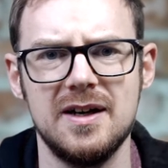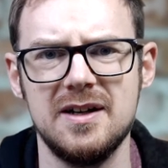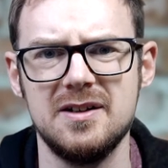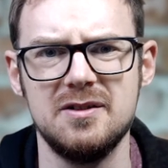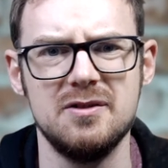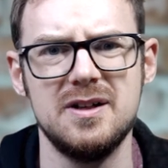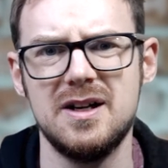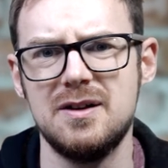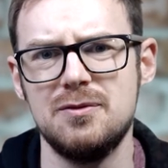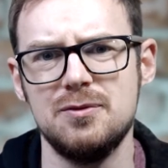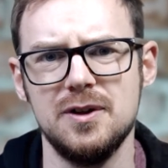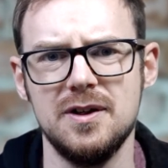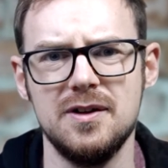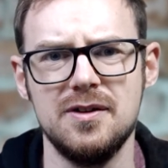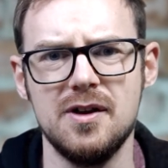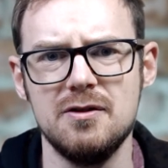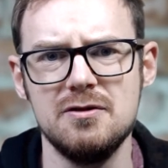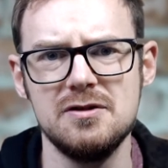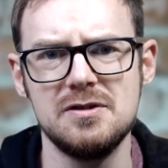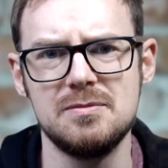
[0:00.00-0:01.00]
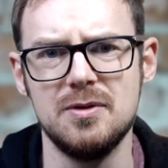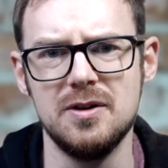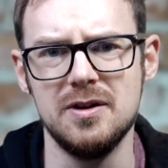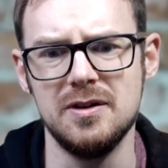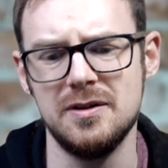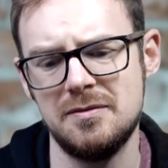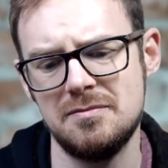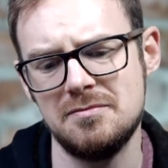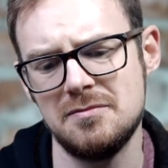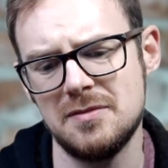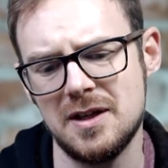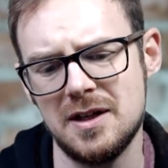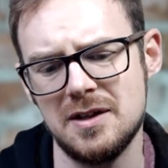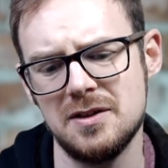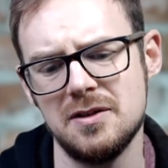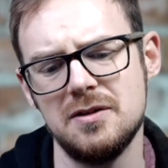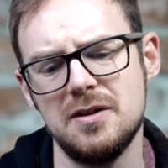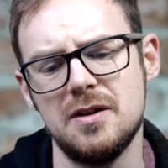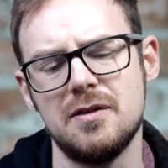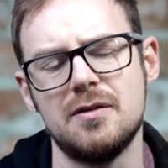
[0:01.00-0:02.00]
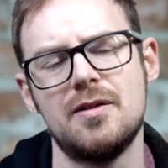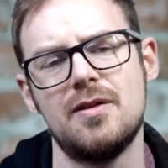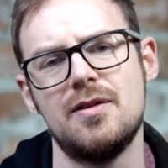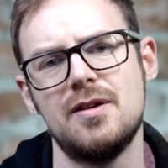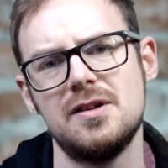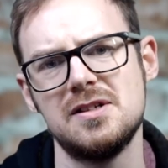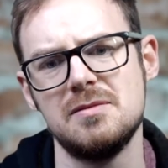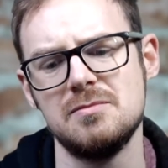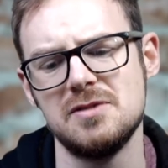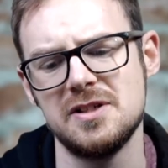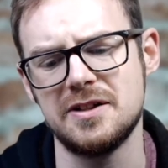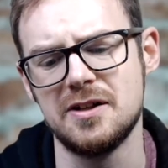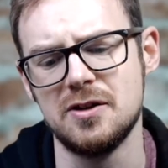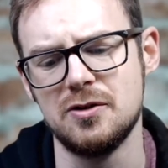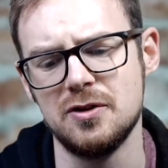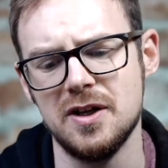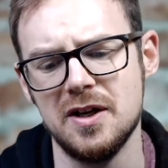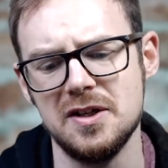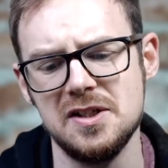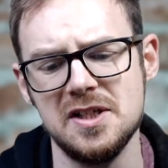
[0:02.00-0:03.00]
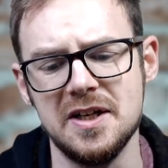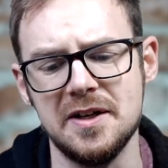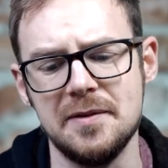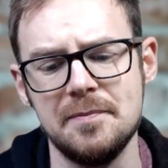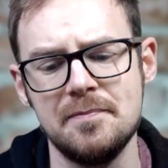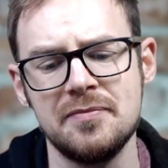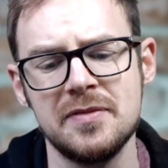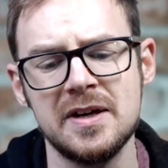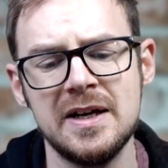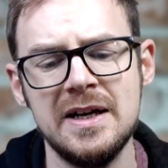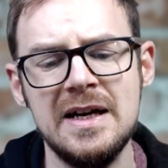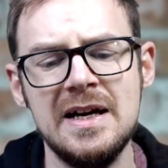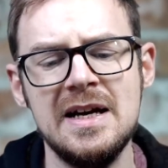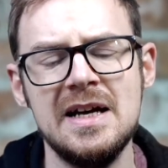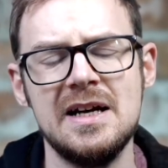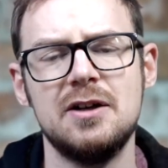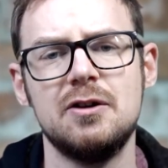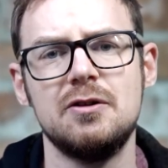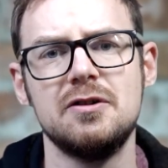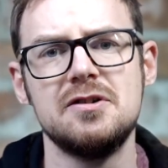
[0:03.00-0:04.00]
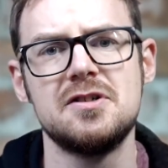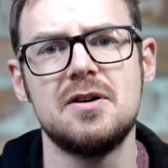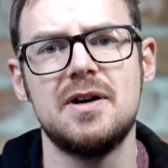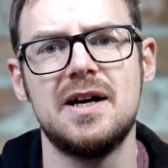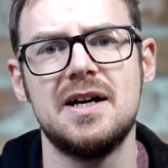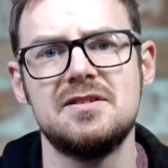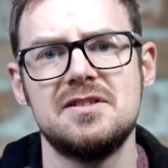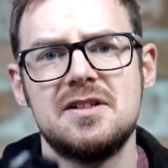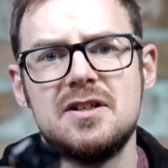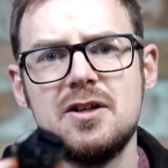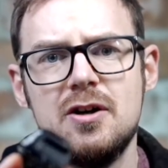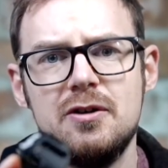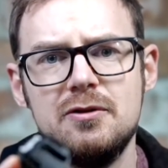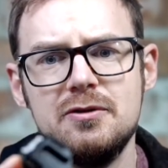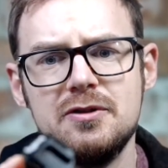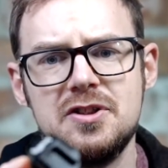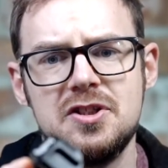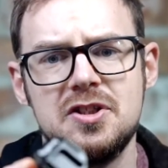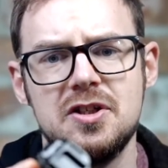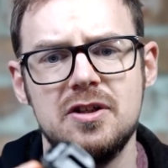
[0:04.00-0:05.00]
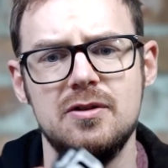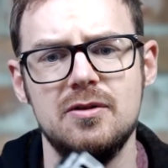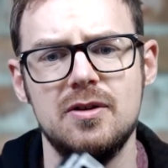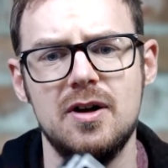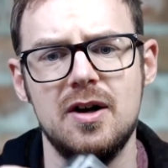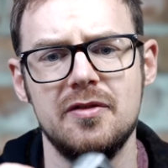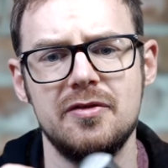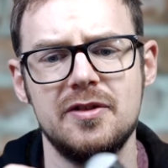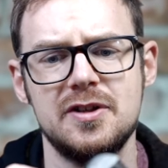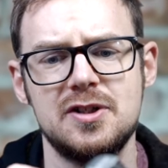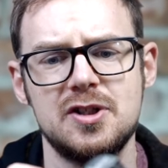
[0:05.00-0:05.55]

I don't have one of those, but I don't know, it seems like a good idea. It also has a cold shoe on the